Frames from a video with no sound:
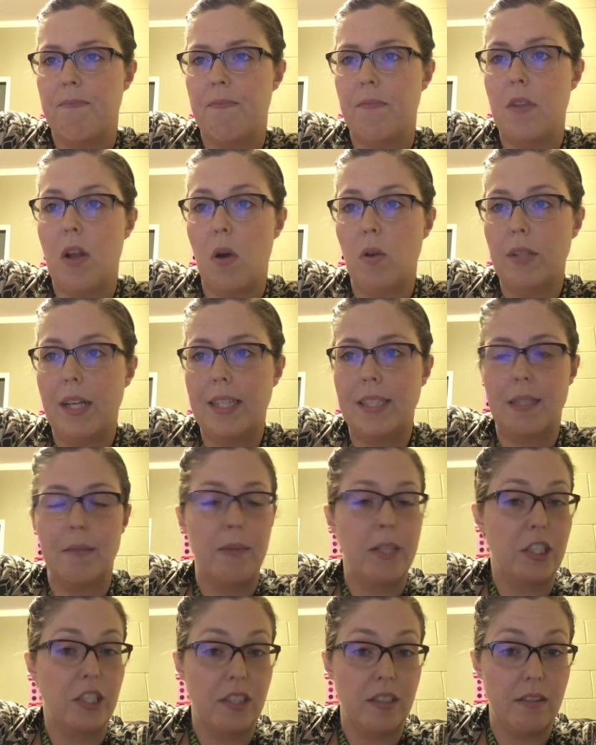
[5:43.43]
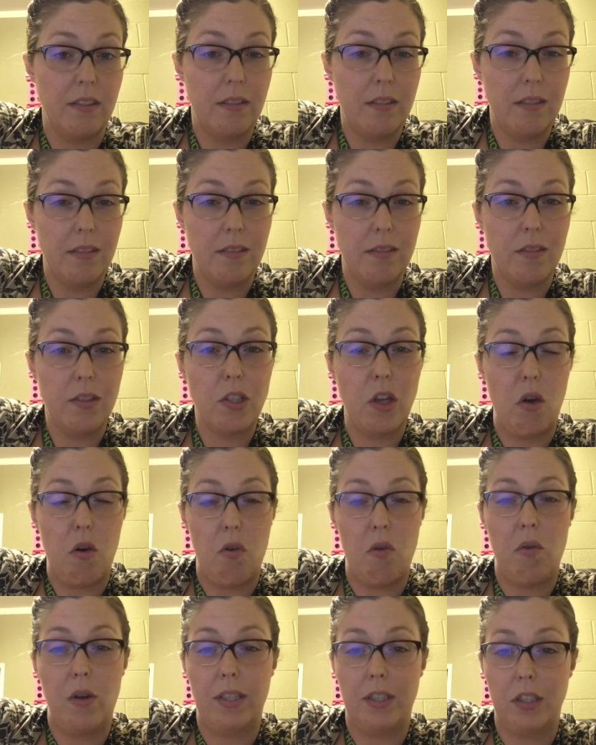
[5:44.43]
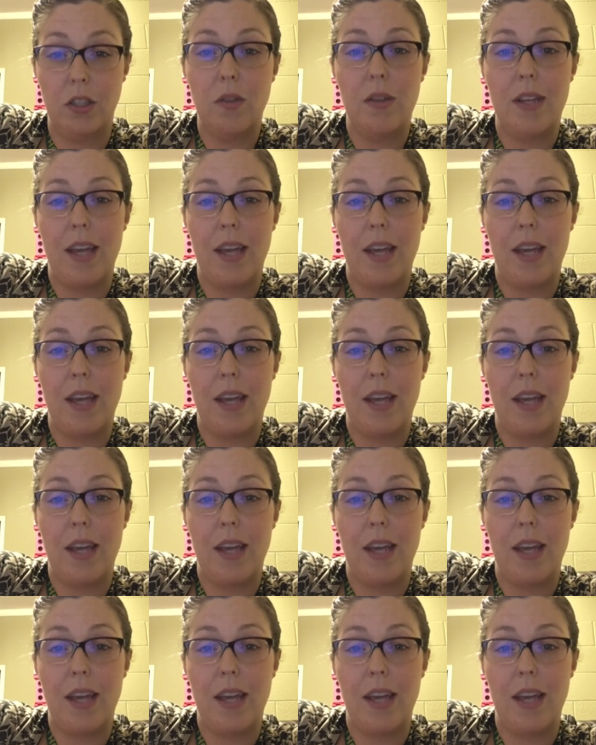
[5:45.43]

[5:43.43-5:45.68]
No late submissions, so it's due